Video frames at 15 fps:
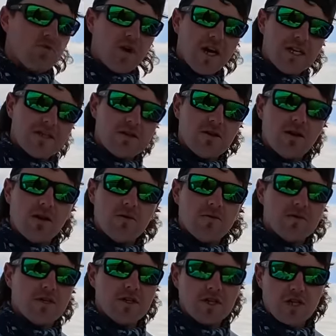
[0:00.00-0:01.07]
raise it up
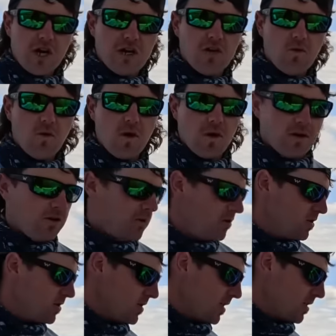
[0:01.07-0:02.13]
in shallow water,
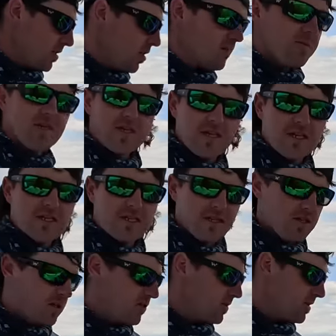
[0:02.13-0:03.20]
six, up to six
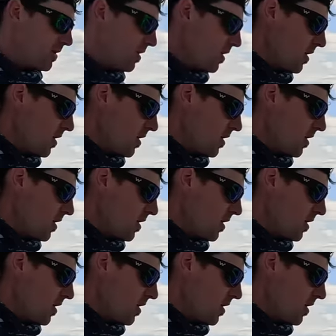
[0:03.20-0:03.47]
inches.